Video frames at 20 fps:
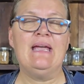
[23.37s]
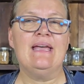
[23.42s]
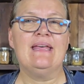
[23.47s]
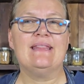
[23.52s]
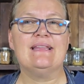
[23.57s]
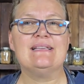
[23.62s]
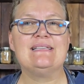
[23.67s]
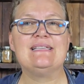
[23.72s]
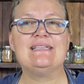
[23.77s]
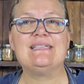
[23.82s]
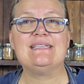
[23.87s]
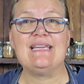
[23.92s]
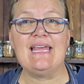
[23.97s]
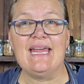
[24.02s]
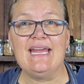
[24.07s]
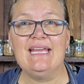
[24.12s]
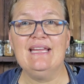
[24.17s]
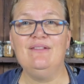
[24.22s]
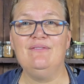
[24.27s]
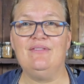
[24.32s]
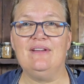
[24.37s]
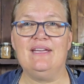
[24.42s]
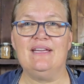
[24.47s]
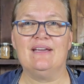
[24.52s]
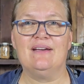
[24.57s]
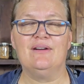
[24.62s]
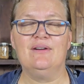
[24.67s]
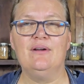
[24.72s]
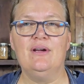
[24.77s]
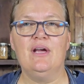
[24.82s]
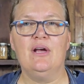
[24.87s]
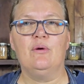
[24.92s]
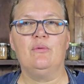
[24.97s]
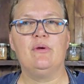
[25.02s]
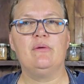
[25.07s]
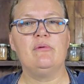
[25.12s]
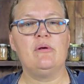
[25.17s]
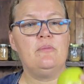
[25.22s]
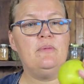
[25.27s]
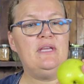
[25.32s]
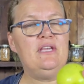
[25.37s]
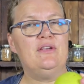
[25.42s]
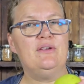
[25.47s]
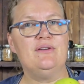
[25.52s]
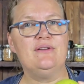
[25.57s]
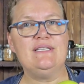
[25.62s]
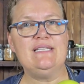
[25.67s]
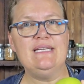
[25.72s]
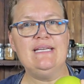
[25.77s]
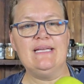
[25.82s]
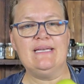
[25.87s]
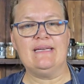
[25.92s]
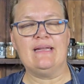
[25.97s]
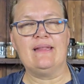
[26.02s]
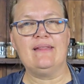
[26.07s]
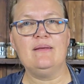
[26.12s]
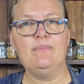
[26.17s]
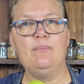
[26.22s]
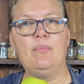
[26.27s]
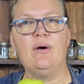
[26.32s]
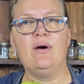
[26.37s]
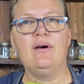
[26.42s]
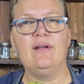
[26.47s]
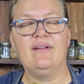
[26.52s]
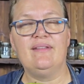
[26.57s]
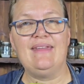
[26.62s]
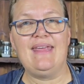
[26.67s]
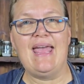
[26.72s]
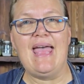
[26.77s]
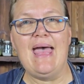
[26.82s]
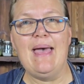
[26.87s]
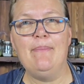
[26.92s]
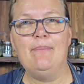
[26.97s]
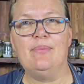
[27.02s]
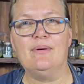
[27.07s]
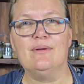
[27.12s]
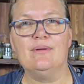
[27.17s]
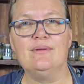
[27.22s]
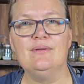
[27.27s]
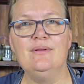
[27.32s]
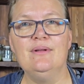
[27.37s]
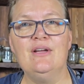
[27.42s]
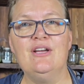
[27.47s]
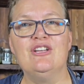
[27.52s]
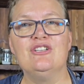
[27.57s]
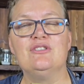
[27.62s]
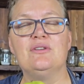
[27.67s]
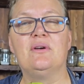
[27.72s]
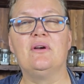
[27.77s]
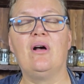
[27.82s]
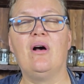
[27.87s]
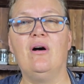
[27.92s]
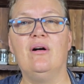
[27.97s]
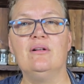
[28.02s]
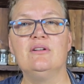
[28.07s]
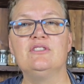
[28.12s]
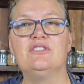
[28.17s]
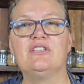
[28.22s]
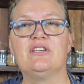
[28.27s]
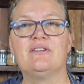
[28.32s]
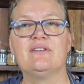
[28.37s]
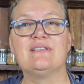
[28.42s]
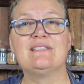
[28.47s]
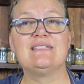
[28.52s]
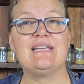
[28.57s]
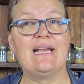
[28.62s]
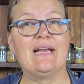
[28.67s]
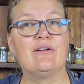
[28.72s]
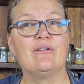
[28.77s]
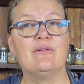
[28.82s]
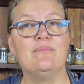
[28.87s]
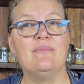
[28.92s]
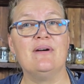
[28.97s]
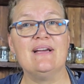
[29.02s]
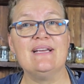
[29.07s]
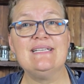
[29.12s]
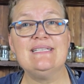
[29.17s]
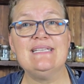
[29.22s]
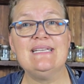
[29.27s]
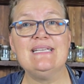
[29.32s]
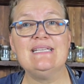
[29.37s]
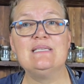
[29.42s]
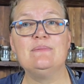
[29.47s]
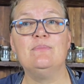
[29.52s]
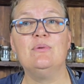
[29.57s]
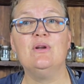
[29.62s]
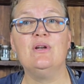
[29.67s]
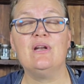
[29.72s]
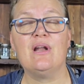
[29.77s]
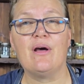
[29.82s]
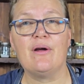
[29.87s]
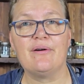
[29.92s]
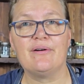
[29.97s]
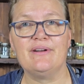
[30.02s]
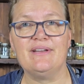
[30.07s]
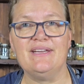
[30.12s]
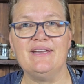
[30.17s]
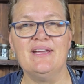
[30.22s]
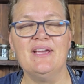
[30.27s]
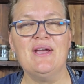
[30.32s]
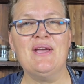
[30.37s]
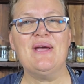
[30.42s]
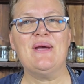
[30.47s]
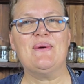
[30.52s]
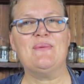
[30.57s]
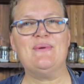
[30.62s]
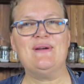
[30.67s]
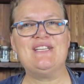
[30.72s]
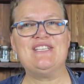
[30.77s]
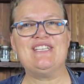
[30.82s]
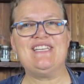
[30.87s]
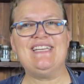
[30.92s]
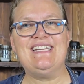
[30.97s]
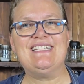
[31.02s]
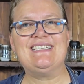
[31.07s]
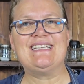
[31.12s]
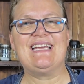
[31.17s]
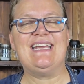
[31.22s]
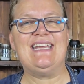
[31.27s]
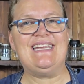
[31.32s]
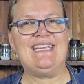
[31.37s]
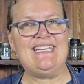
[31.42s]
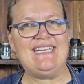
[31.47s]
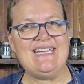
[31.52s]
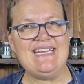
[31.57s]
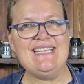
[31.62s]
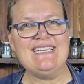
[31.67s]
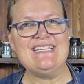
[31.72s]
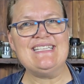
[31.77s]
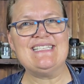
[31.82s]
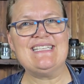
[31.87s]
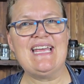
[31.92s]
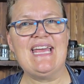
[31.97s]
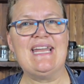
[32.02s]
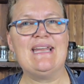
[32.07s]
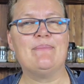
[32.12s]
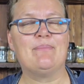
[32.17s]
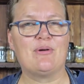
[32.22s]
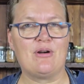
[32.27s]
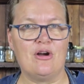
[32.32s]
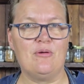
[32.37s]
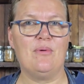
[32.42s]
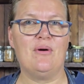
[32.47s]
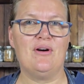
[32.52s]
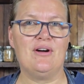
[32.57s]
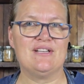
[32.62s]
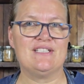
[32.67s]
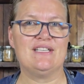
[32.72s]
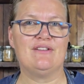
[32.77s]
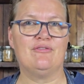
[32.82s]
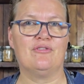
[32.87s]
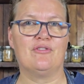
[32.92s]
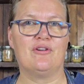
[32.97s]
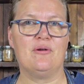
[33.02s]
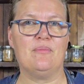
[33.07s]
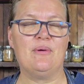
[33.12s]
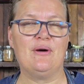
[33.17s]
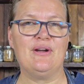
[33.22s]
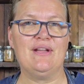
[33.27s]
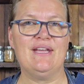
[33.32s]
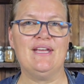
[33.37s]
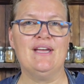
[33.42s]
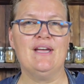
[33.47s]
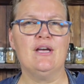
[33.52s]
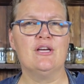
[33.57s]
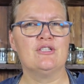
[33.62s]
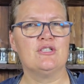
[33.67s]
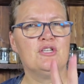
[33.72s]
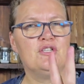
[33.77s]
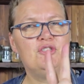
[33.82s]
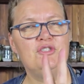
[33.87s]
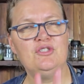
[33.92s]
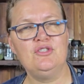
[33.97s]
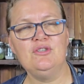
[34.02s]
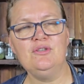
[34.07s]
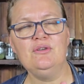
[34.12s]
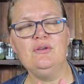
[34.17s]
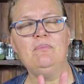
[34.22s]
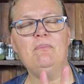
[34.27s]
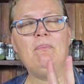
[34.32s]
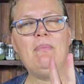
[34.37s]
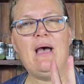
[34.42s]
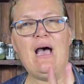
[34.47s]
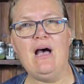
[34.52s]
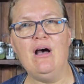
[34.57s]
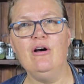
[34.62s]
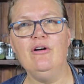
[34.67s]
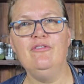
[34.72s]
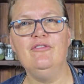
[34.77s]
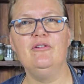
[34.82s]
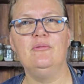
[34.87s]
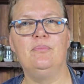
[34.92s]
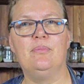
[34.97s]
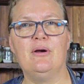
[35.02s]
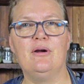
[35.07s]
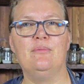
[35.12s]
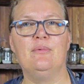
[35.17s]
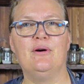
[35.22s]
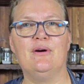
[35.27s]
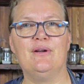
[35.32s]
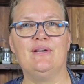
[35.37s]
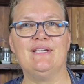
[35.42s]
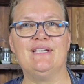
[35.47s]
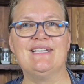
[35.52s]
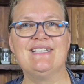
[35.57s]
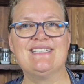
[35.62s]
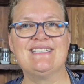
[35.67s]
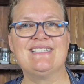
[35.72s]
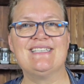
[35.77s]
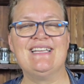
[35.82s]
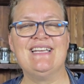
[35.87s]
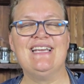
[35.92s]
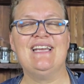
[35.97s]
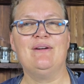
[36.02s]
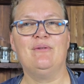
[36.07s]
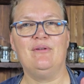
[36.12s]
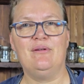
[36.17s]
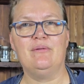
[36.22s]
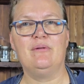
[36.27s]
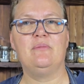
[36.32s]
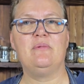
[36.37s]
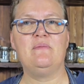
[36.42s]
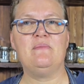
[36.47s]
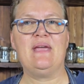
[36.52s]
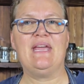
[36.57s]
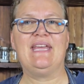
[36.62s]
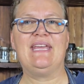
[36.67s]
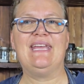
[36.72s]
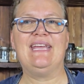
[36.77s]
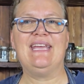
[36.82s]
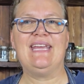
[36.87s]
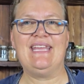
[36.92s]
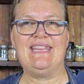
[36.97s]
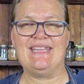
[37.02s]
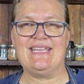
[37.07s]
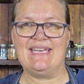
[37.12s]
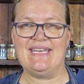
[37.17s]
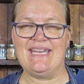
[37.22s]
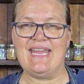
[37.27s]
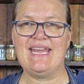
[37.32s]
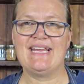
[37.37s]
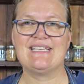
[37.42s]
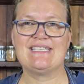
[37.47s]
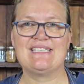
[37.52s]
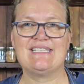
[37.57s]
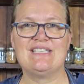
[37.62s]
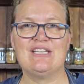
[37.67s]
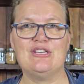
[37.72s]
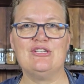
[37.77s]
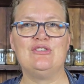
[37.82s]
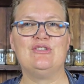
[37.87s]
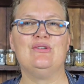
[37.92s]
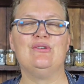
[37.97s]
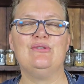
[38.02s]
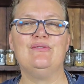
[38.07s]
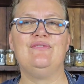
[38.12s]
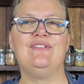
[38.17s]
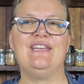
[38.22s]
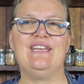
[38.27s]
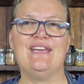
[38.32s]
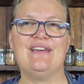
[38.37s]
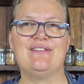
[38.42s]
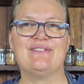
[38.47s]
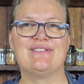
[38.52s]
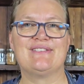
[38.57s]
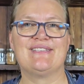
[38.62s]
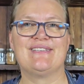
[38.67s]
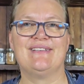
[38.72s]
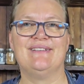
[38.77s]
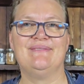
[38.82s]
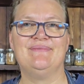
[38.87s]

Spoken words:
The second video we will be using another part of the apple to culture Saccharomyces Boulardii, which is a yeast and a probiotic for our body. So two powerful probiotics we will be making in the next two videos.